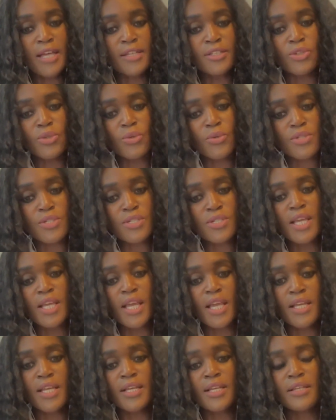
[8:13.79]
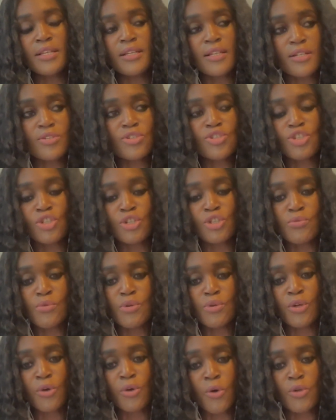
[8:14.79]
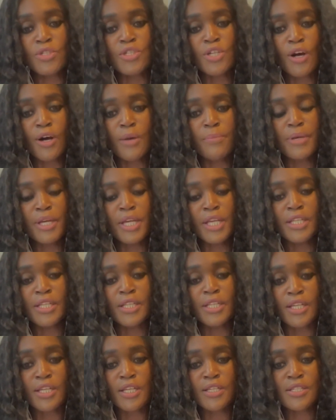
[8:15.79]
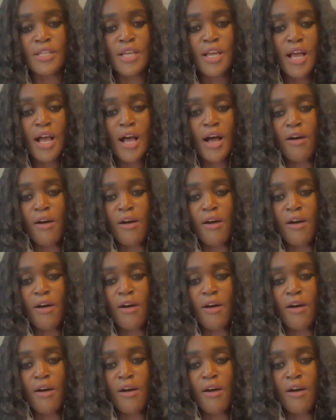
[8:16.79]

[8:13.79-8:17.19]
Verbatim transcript: and you're seeing little children caught up in these,